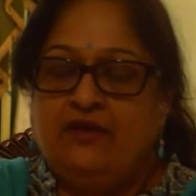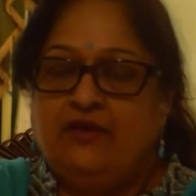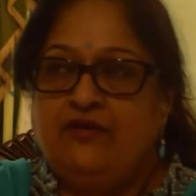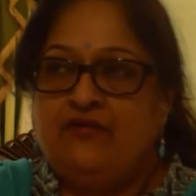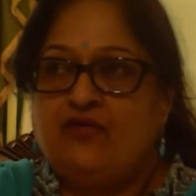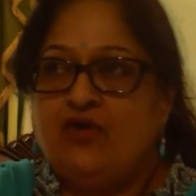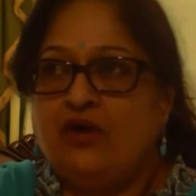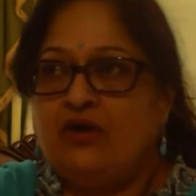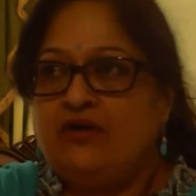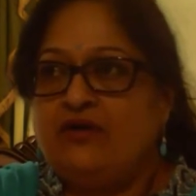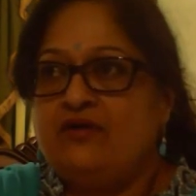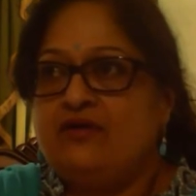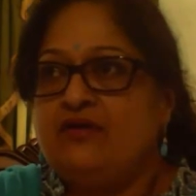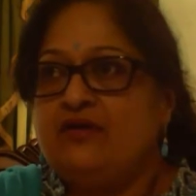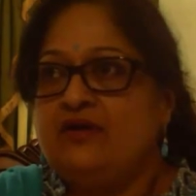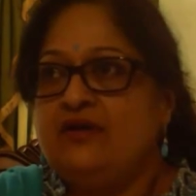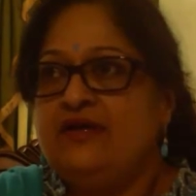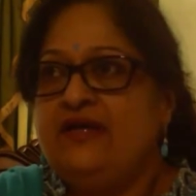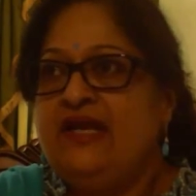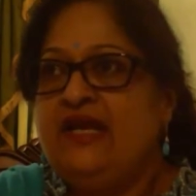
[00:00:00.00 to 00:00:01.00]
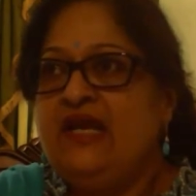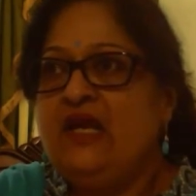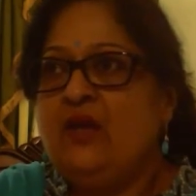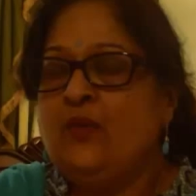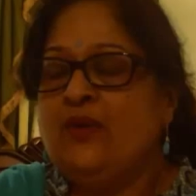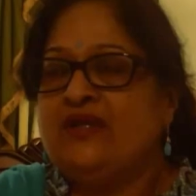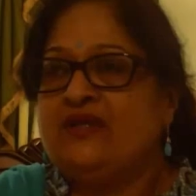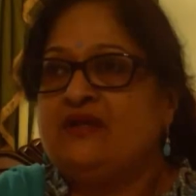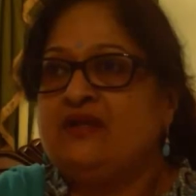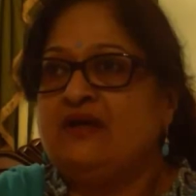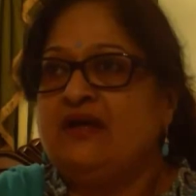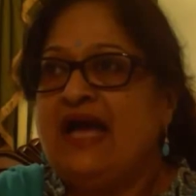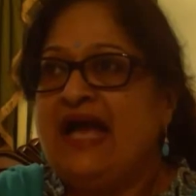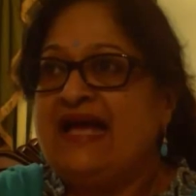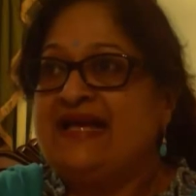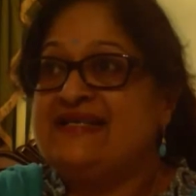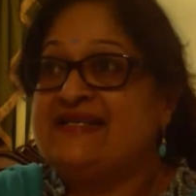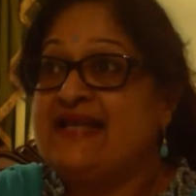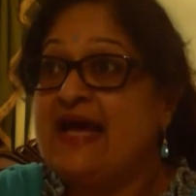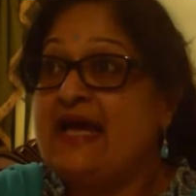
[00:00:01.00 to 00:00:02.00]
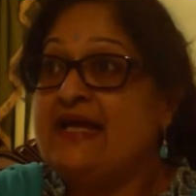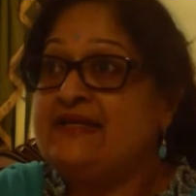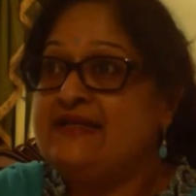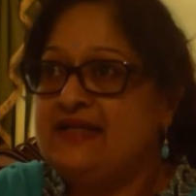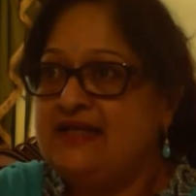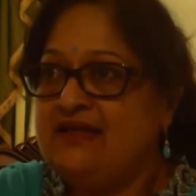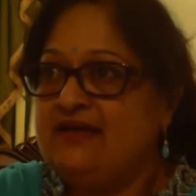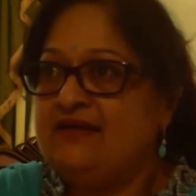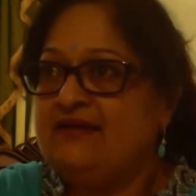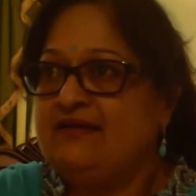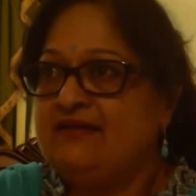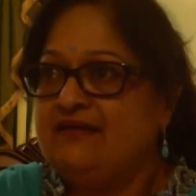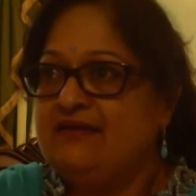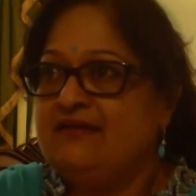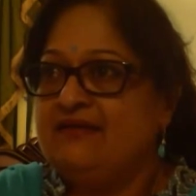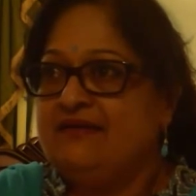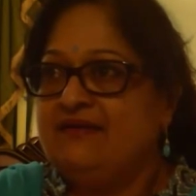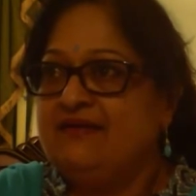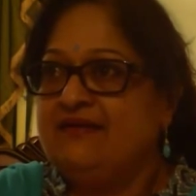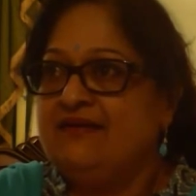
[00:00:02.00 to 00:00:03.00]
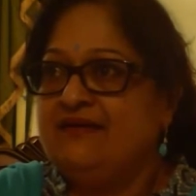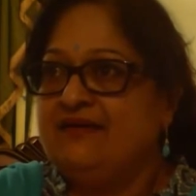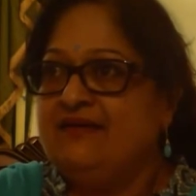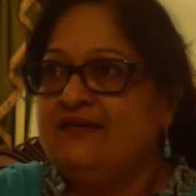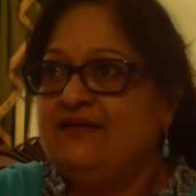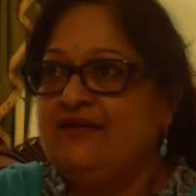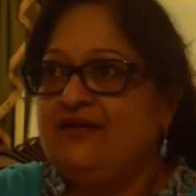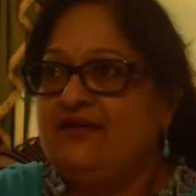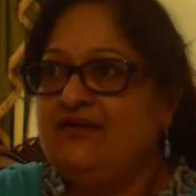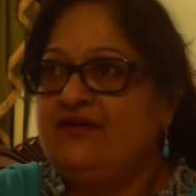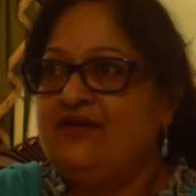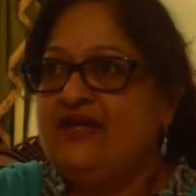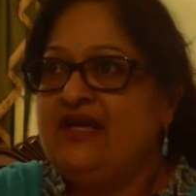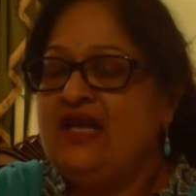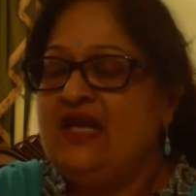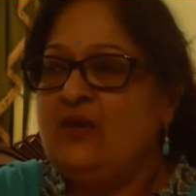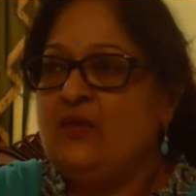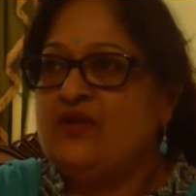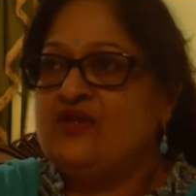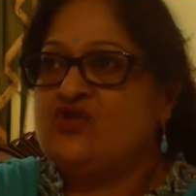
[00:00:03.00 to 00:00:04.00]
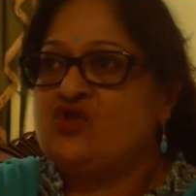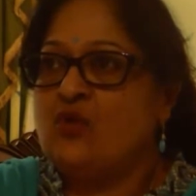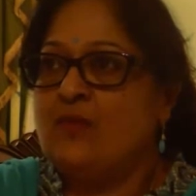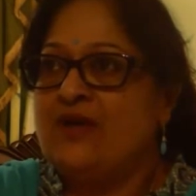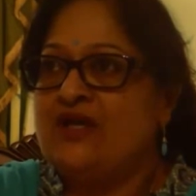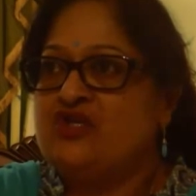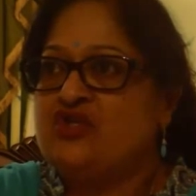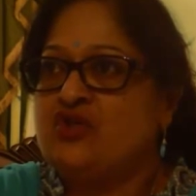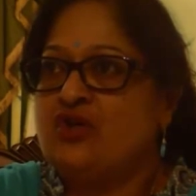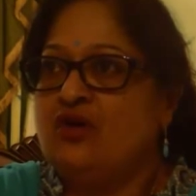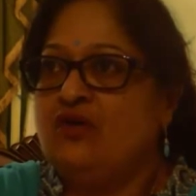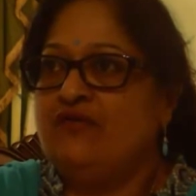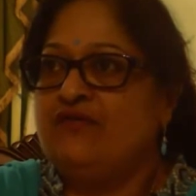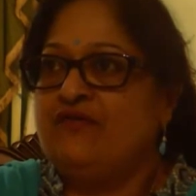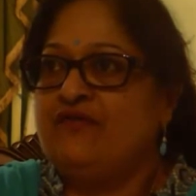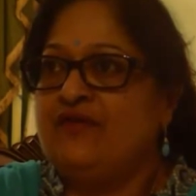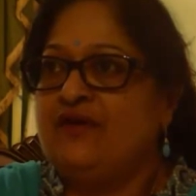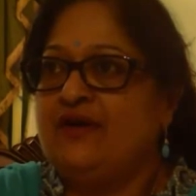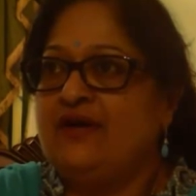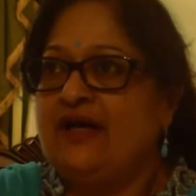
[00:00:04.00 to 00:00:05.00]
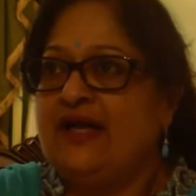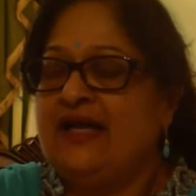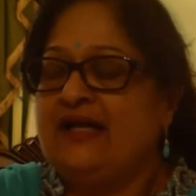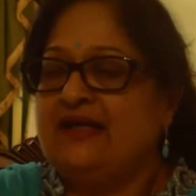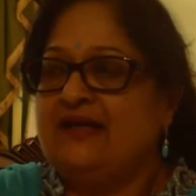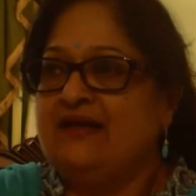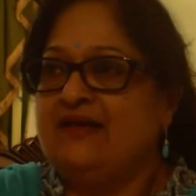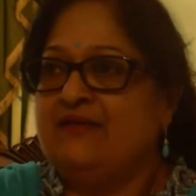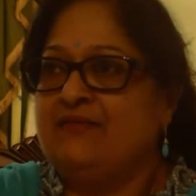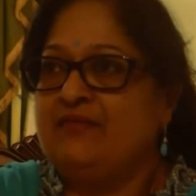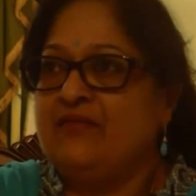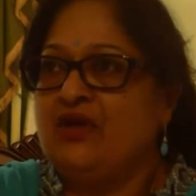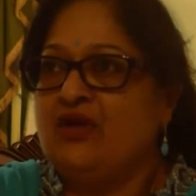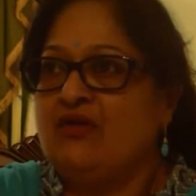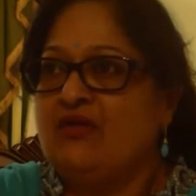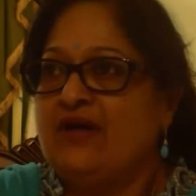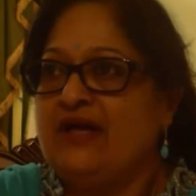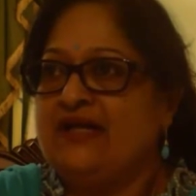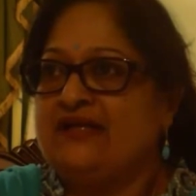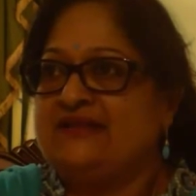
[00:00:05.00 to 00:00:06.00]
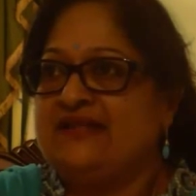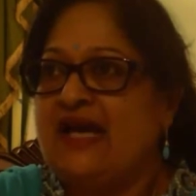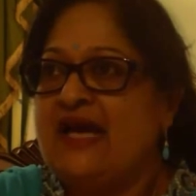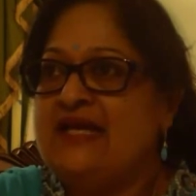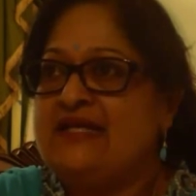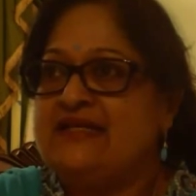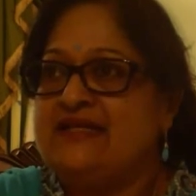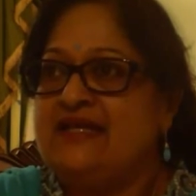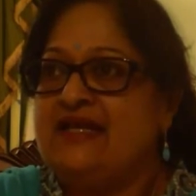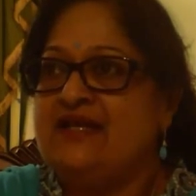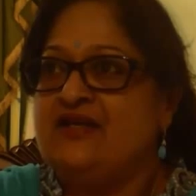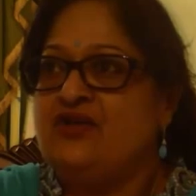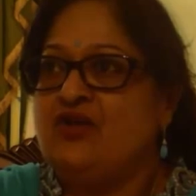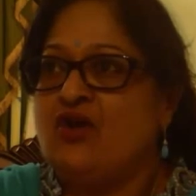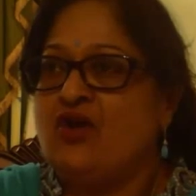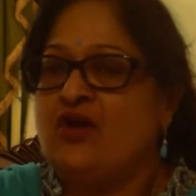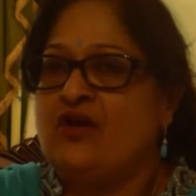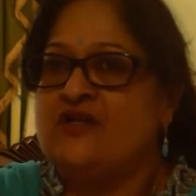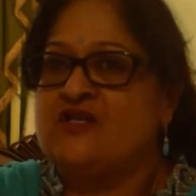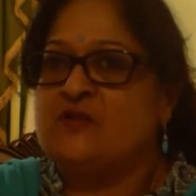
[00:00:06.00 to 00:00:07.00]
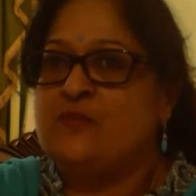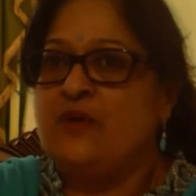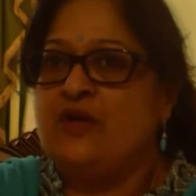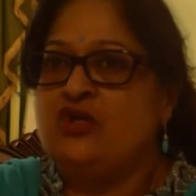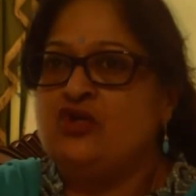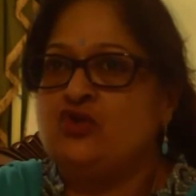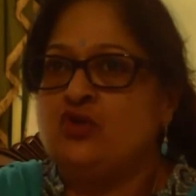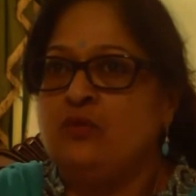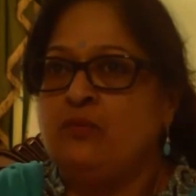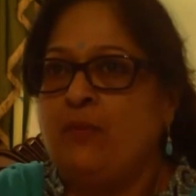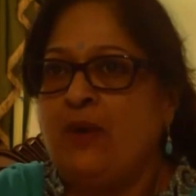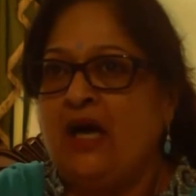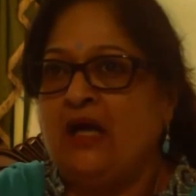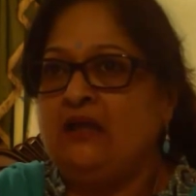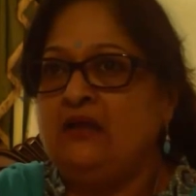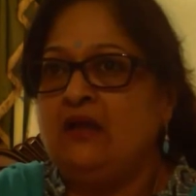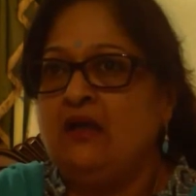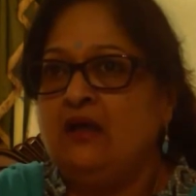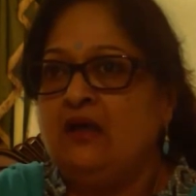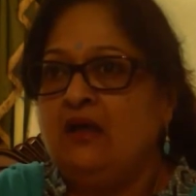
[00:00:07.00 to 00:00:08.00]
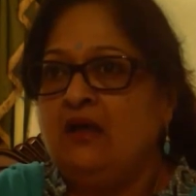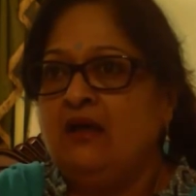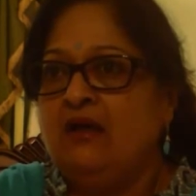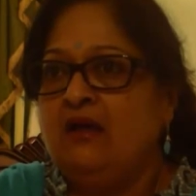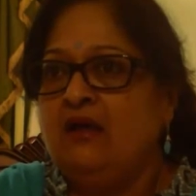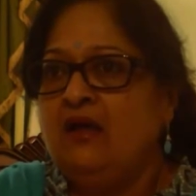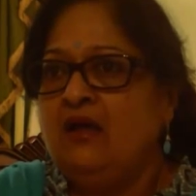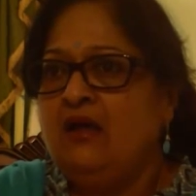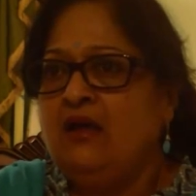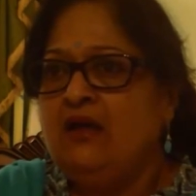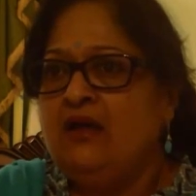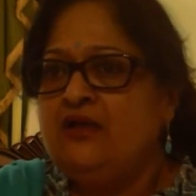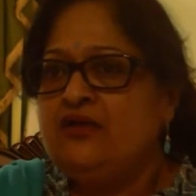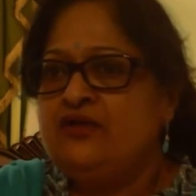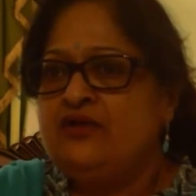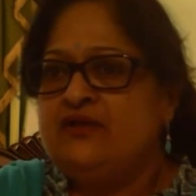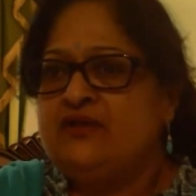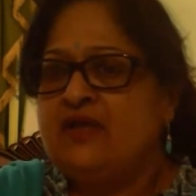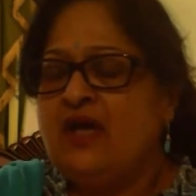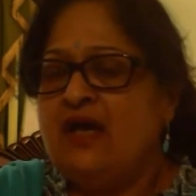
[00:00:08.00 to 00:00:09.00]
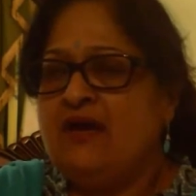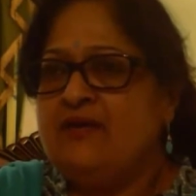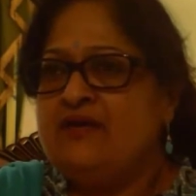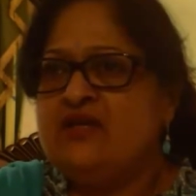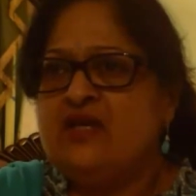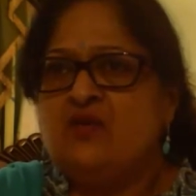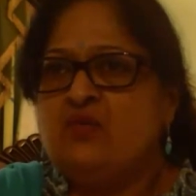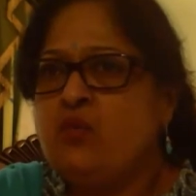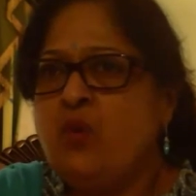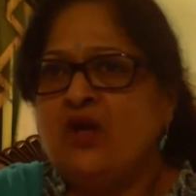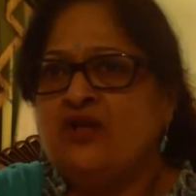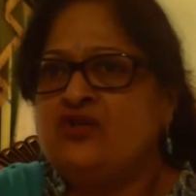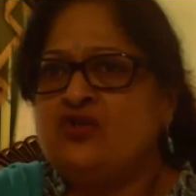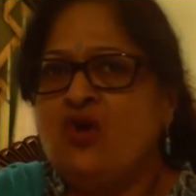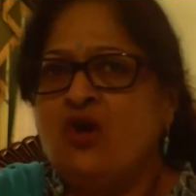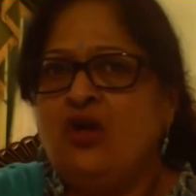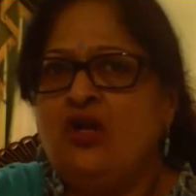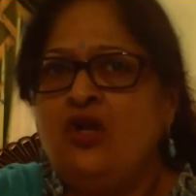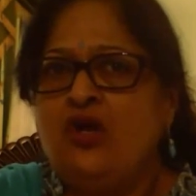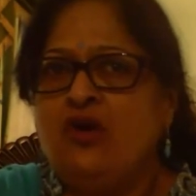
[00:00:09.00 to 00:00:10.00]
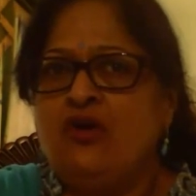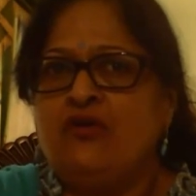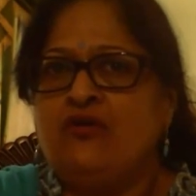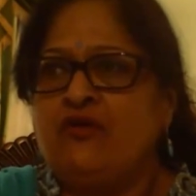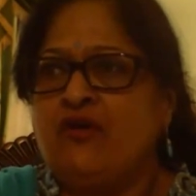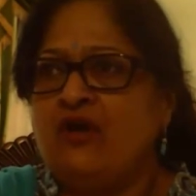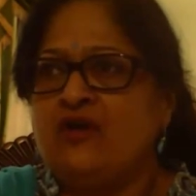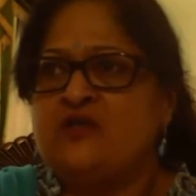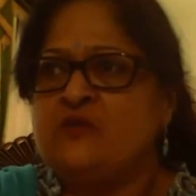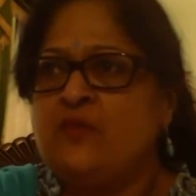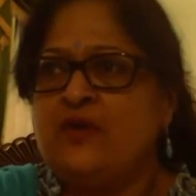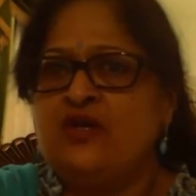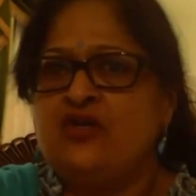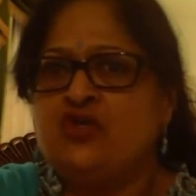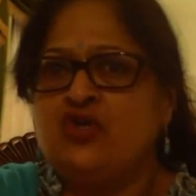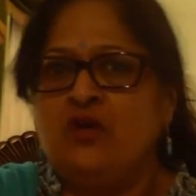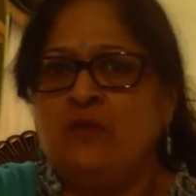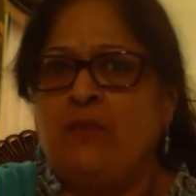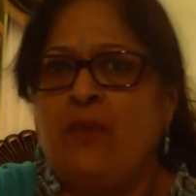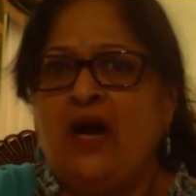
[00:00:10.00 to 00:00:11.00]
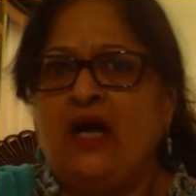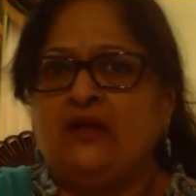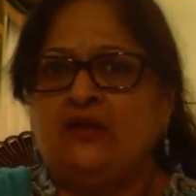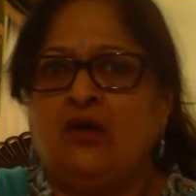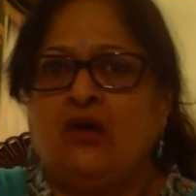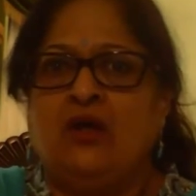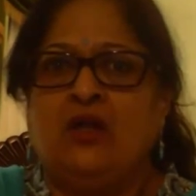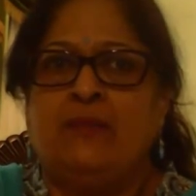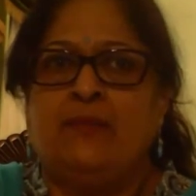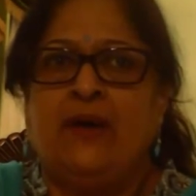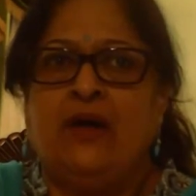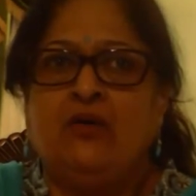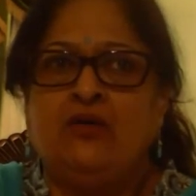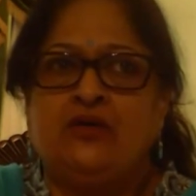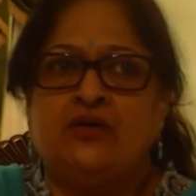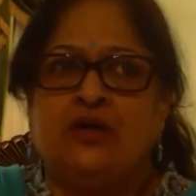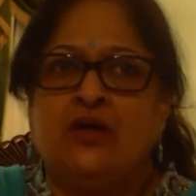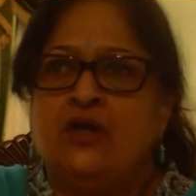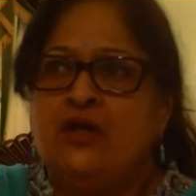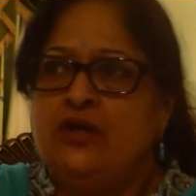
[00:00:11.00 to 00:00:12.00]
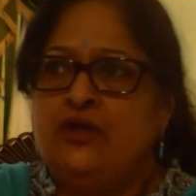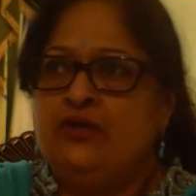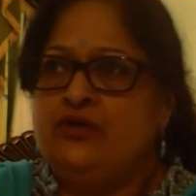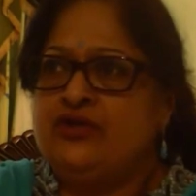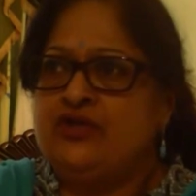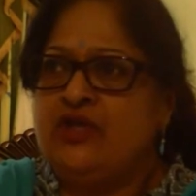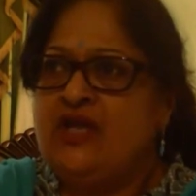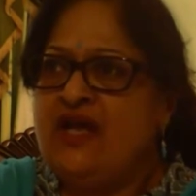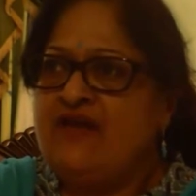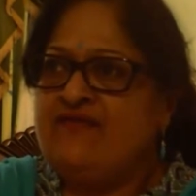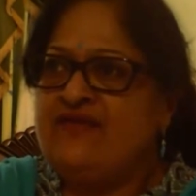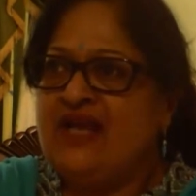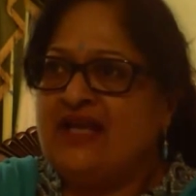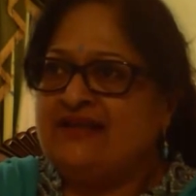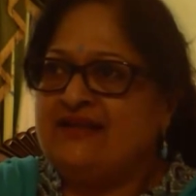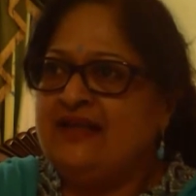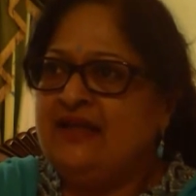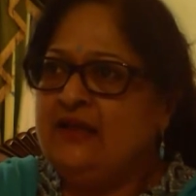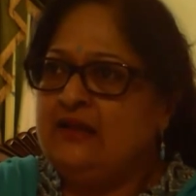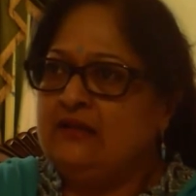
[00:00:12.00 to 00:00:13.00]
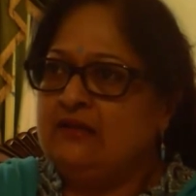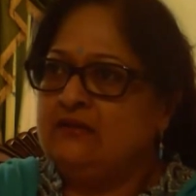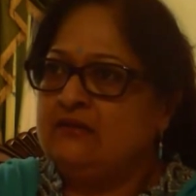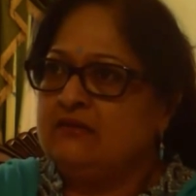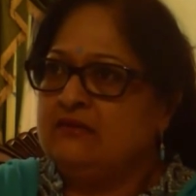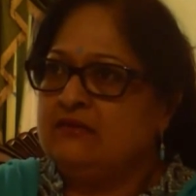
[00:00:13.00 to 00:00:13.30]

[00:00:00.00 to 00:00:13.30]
we've got dealing with anxiety, dealing with so much of anxiety, and you're on a spiritual path. She said, what's all your spiritual path all about? You should have nothing.